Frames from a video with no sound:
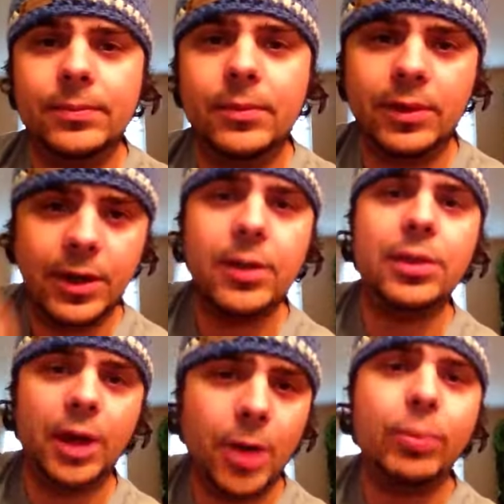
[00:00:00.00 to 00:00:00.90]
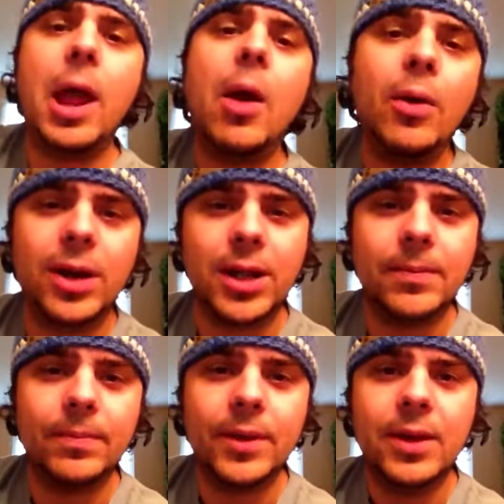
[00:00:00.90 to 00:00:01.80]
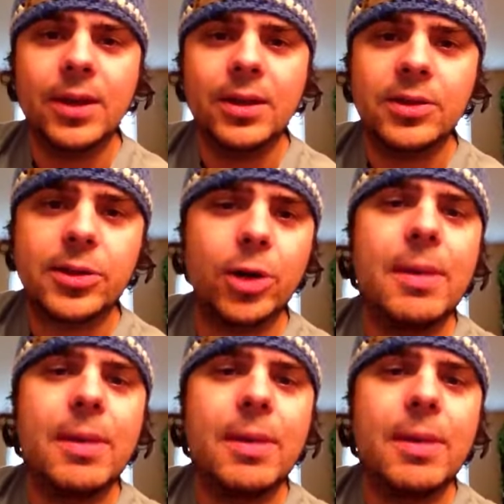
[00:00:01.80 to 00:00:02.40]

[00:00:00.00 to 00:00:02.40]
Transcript: They're the priority. So no